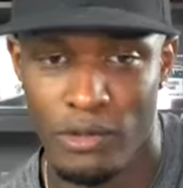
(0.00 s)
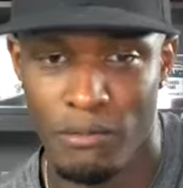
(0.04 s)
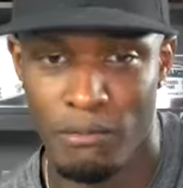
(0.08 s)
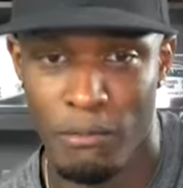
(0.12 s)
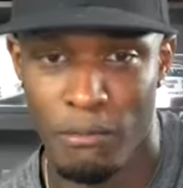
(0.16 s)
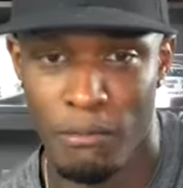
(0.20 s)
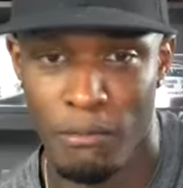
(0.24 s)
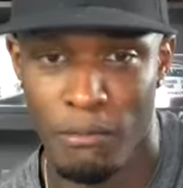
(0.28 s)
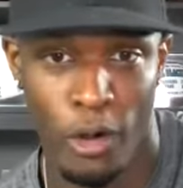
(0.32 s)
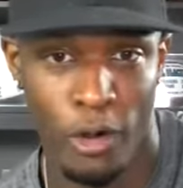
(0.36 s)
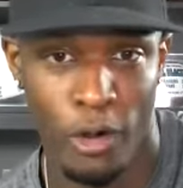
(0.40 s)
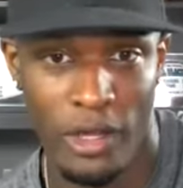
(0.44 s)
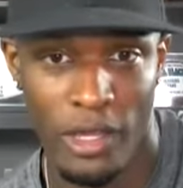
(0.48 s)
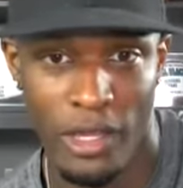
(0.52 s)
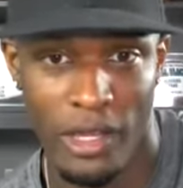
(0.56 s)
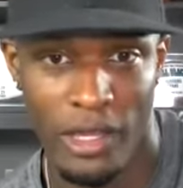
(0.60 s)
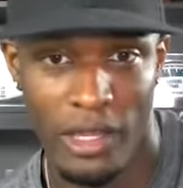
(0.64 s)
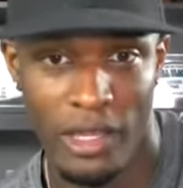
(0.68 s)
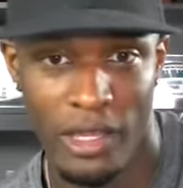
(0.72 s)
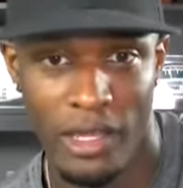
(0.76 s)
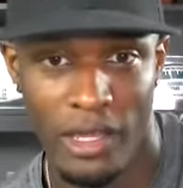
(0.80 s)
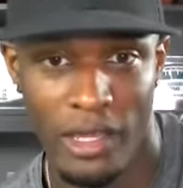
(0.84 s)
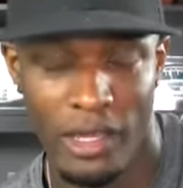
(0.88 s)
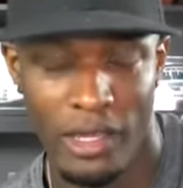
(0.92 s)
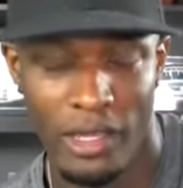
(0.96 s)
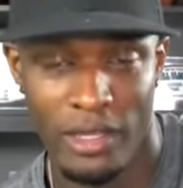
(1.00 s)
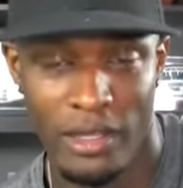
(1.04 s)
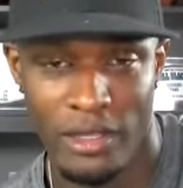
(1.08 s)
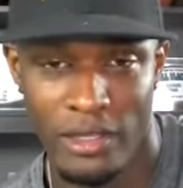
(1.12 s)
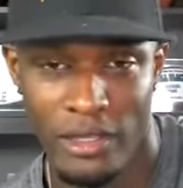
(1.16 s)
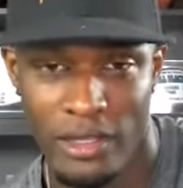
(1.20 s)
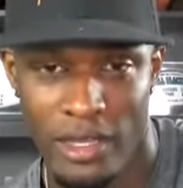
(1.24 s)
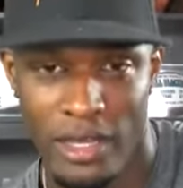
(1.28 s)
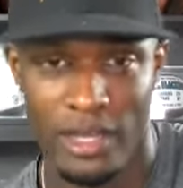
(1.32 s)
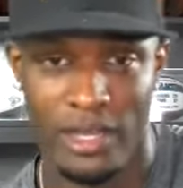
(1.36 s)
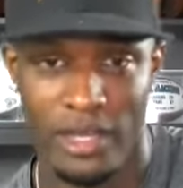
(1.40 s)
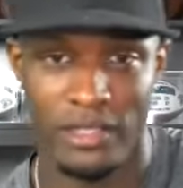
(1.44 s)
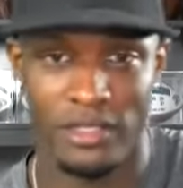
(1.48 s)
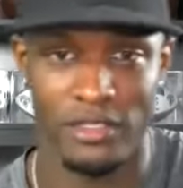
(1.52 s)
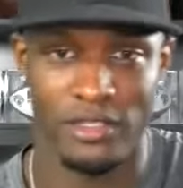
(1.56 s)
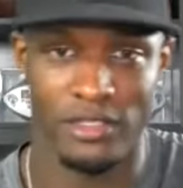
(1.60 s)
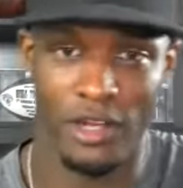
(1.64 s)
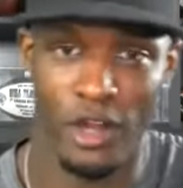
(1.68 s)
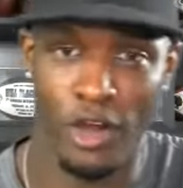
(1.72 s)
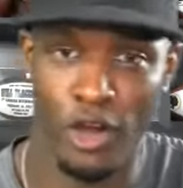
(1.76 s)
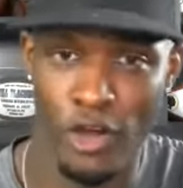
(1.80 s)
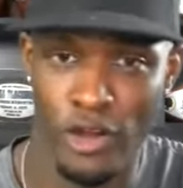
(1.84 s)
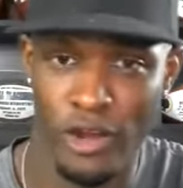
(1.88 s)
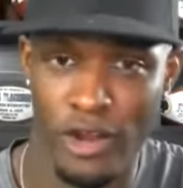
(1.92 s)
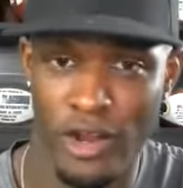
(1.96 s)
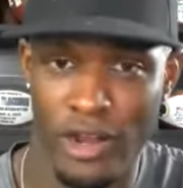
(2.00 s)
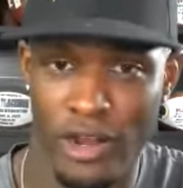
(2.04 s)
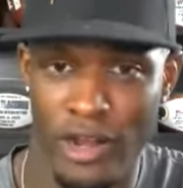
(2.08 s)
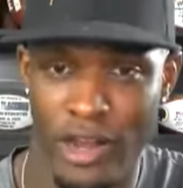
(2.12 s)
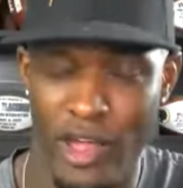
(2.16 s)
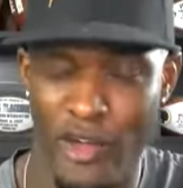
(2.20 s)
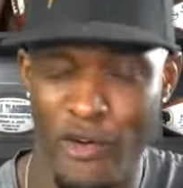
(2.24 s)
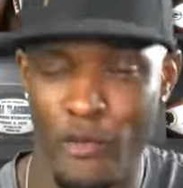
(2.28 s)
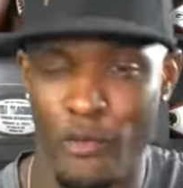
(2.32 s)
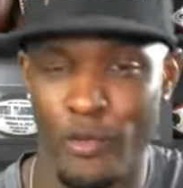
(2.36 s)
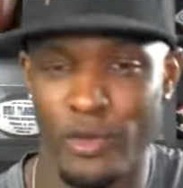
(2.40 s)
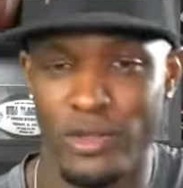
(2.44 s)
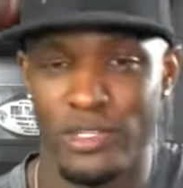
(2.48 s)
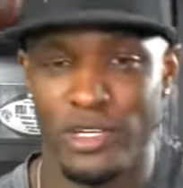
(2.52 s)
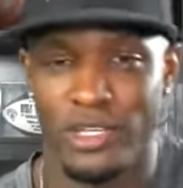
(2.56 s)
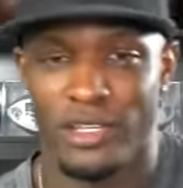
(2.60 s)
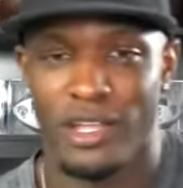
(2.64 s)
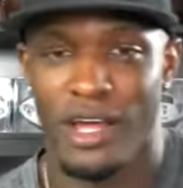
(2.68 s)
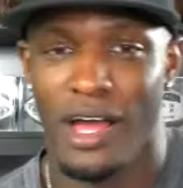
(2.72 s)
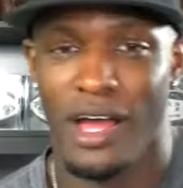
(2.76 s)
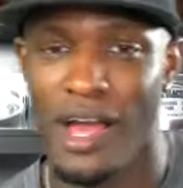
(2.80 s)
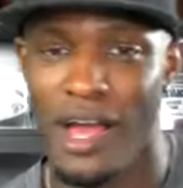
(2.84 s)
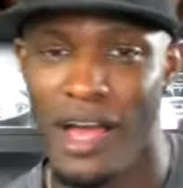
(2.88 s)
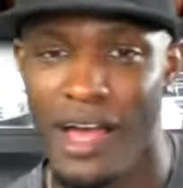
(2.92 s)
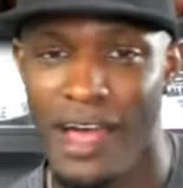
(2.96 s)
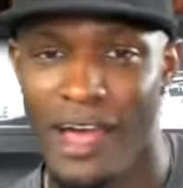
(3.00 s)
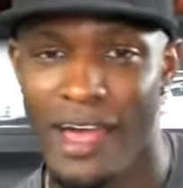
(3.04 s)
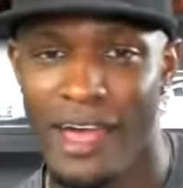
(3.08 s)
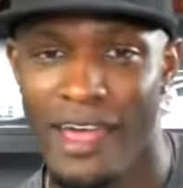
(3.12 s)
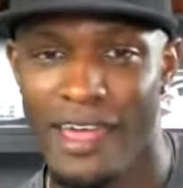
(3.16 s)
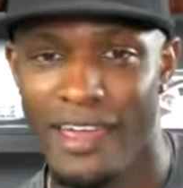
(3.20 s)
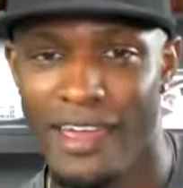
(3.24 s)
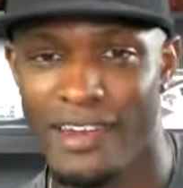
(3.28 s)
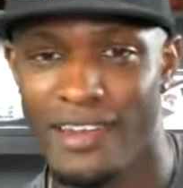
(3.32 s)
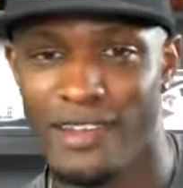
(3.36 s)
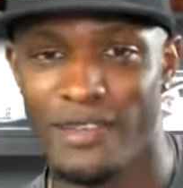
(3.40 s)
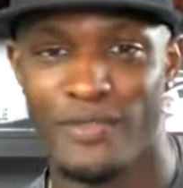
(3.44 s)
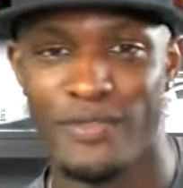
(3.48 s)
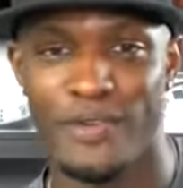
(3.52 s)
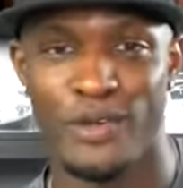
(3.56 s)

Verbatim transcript: marketing and getting started and everyone's on the high and it